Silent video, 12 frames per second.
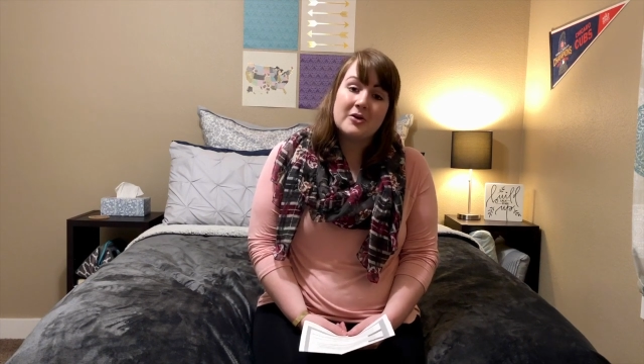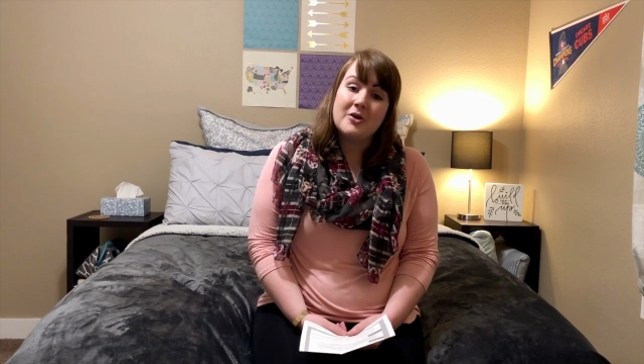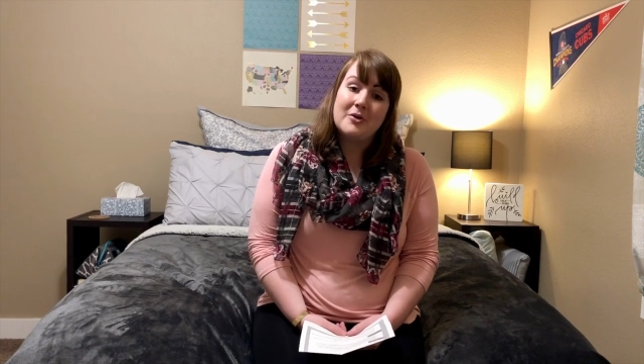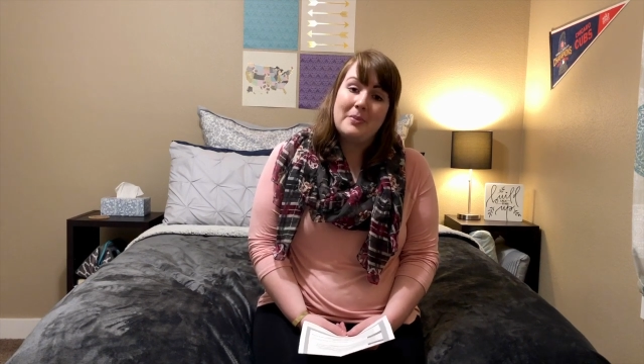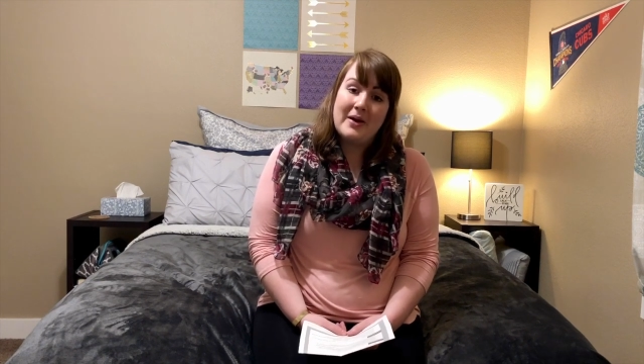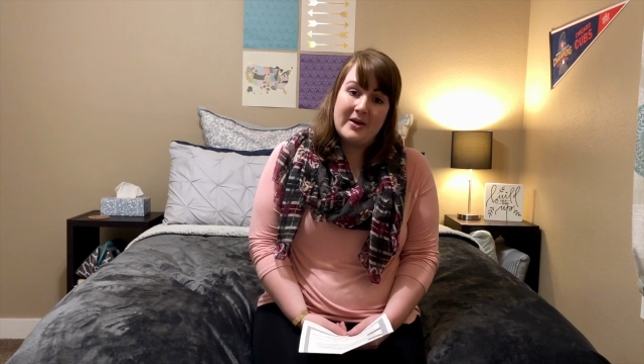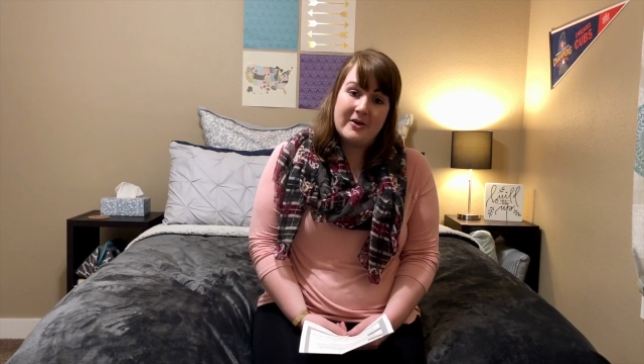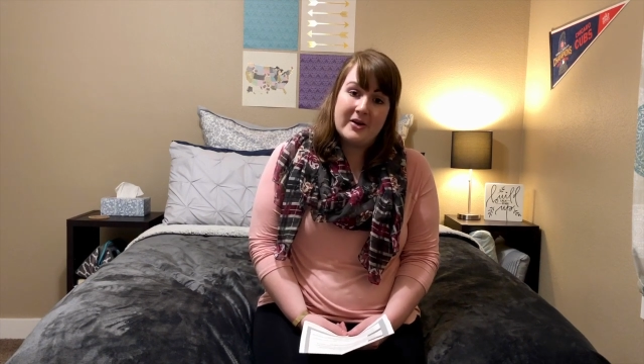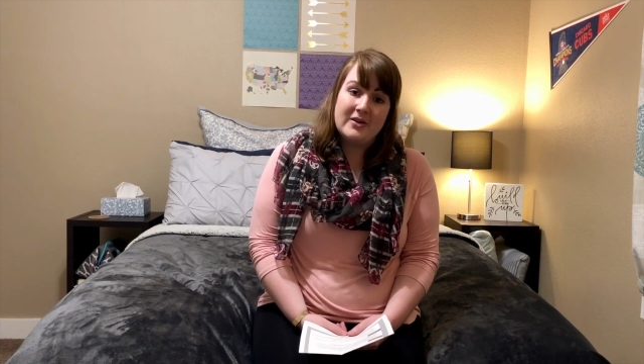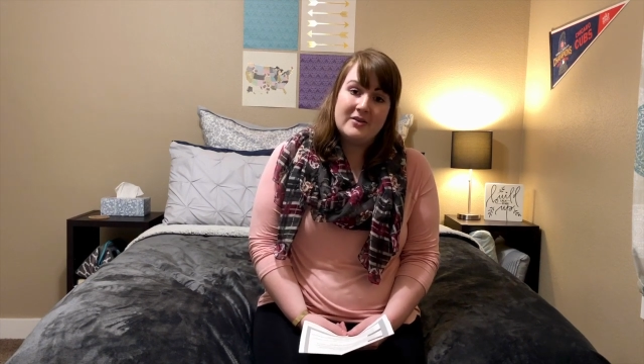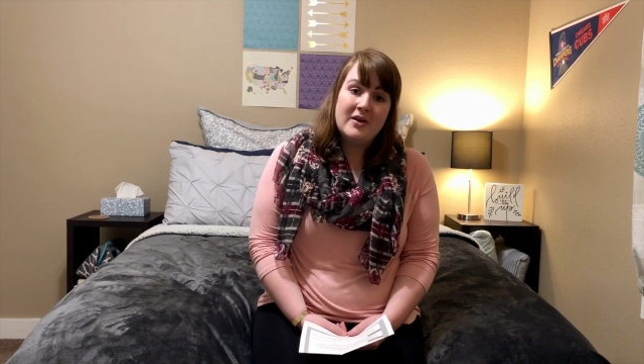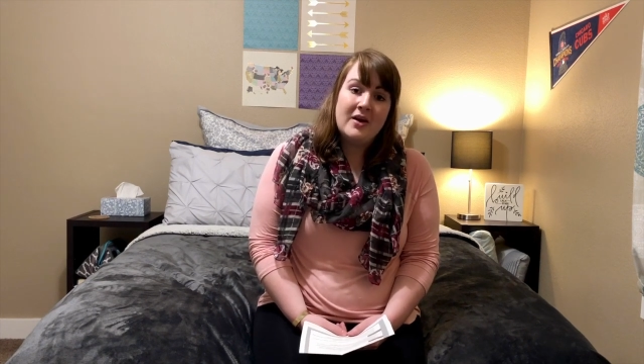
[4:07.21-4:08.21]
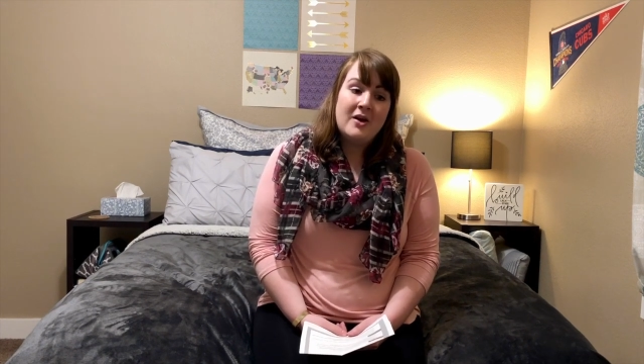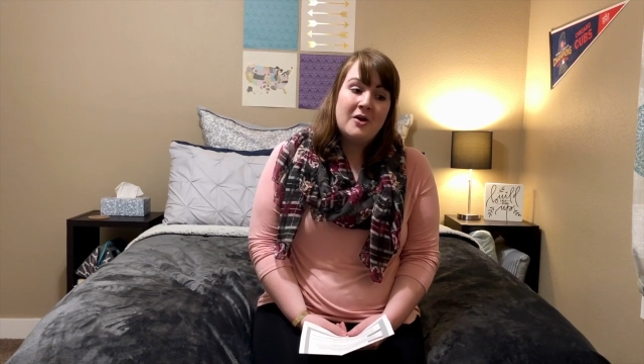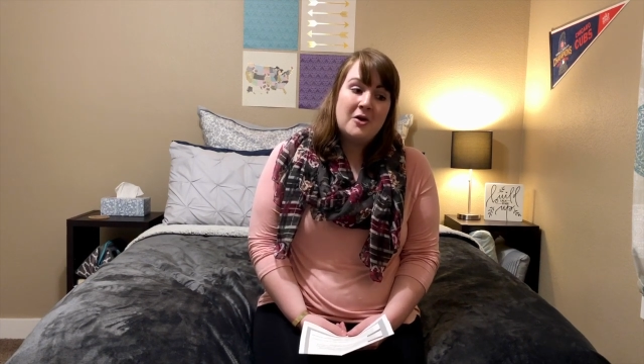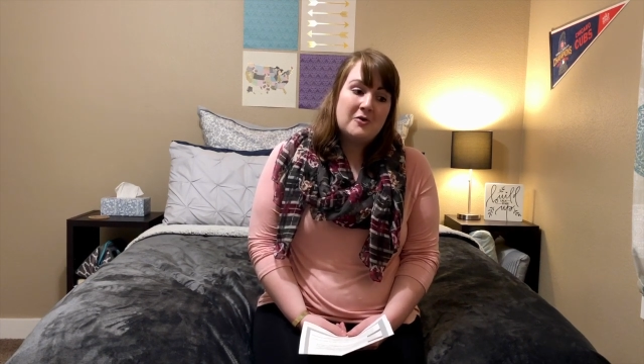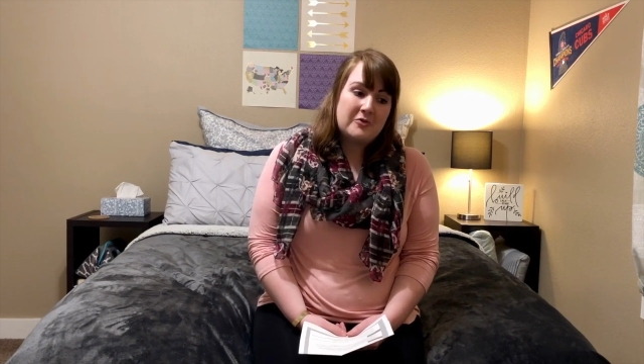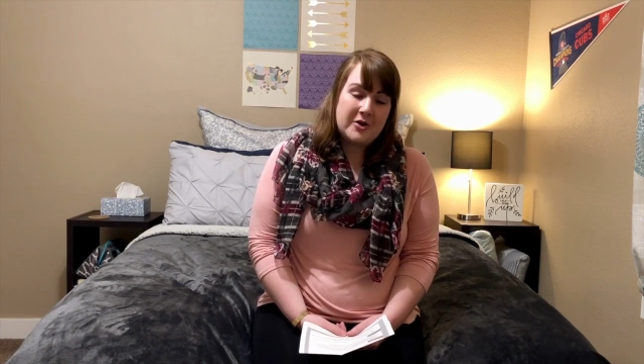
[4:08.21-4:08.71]
good parent
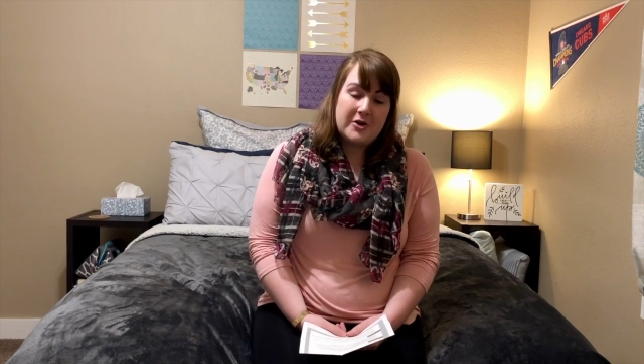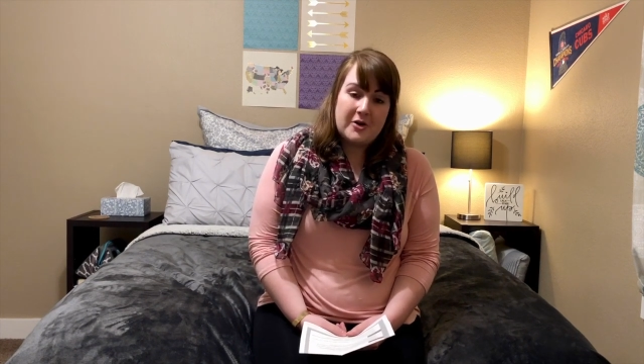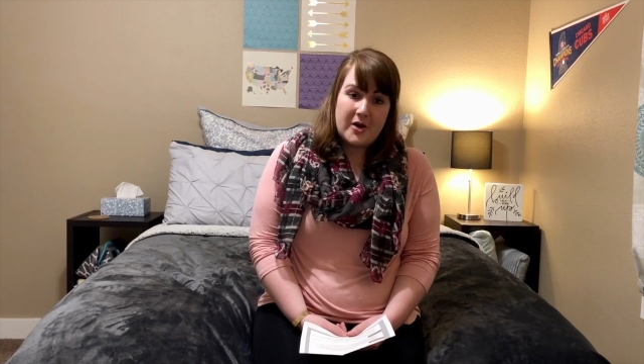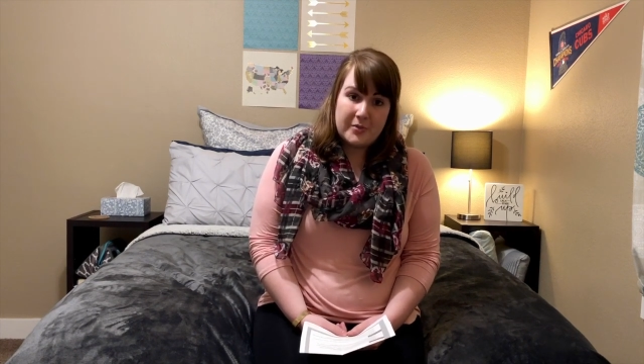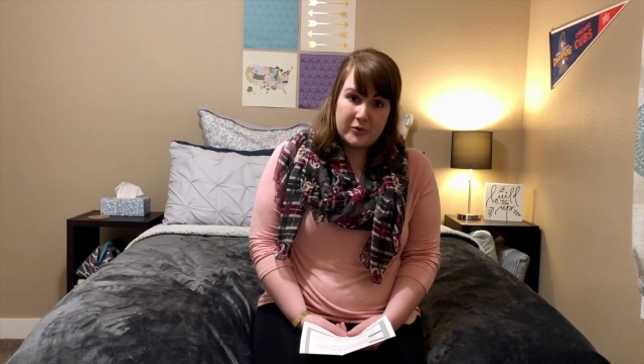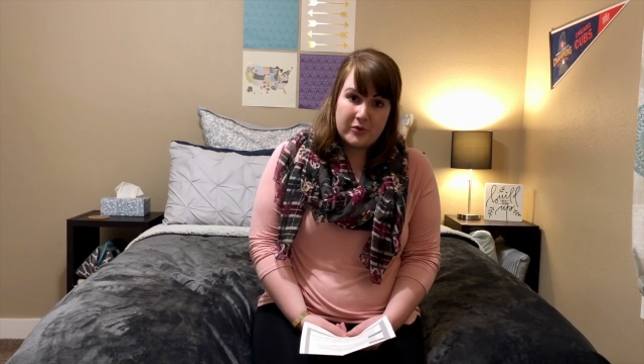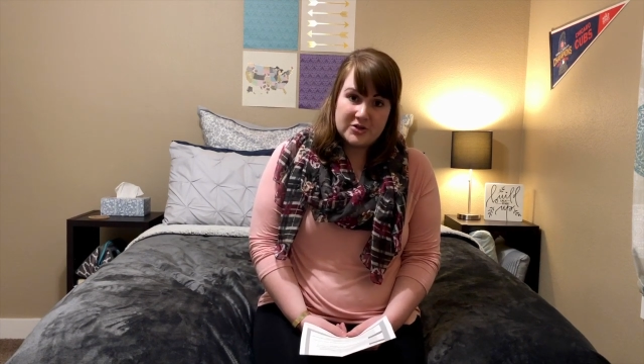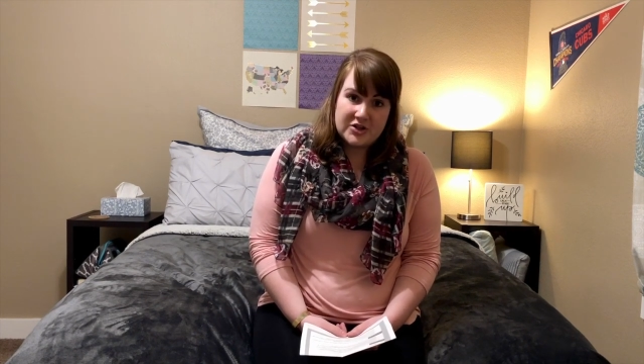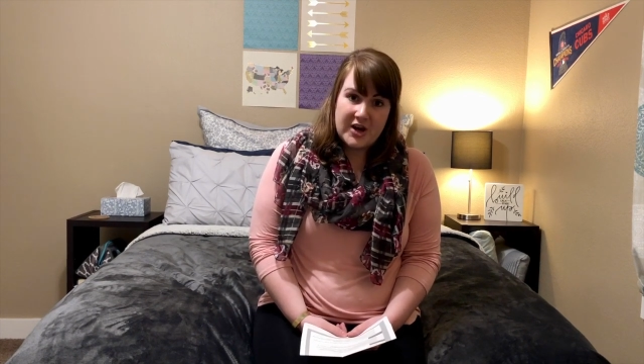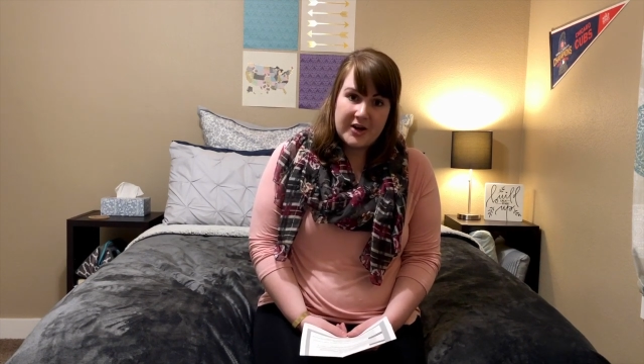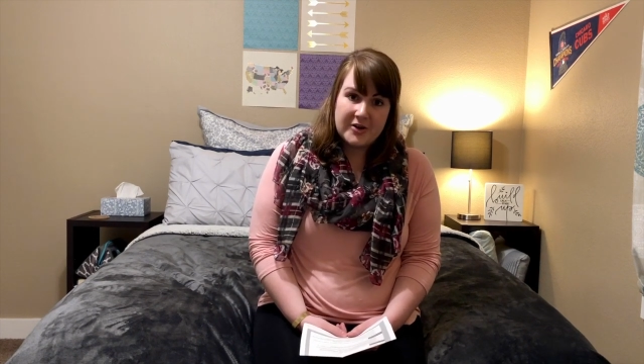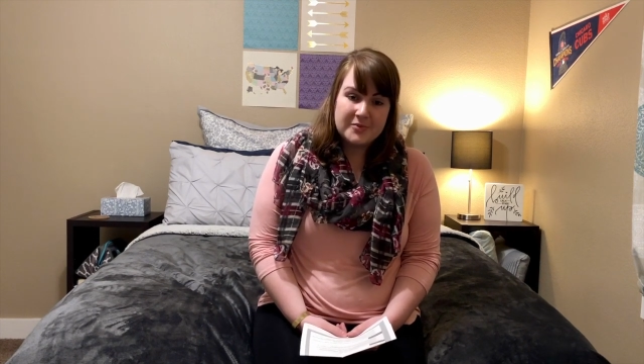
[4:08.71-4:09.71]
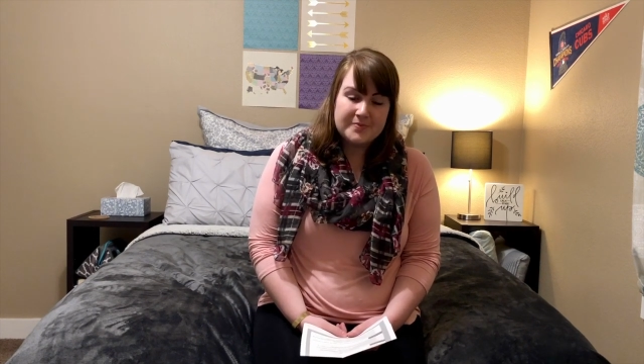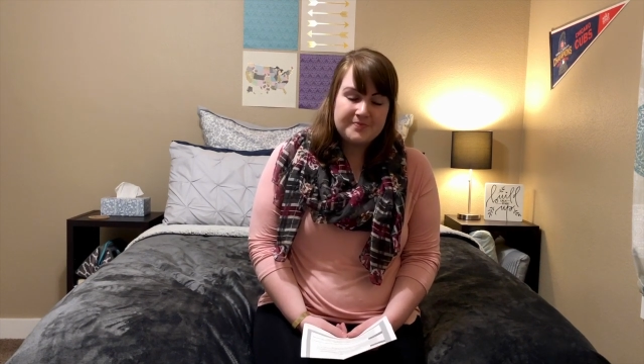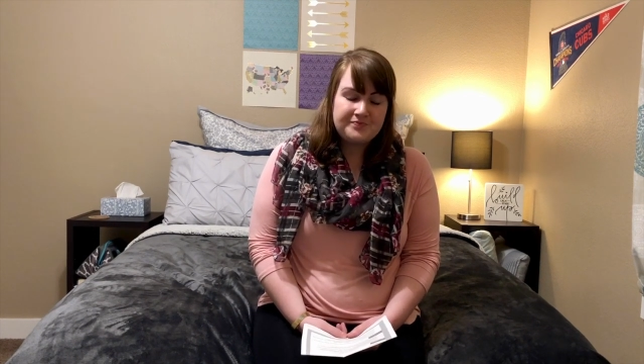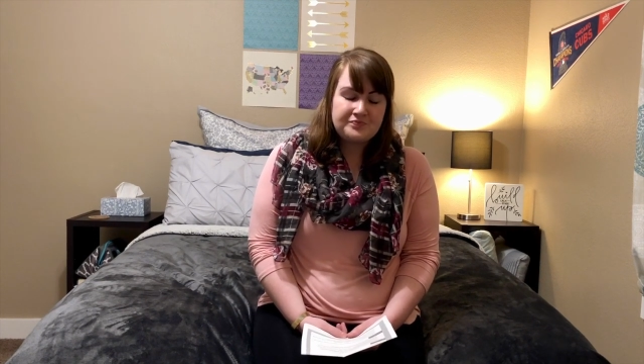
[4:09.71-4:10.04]
for your unborn child.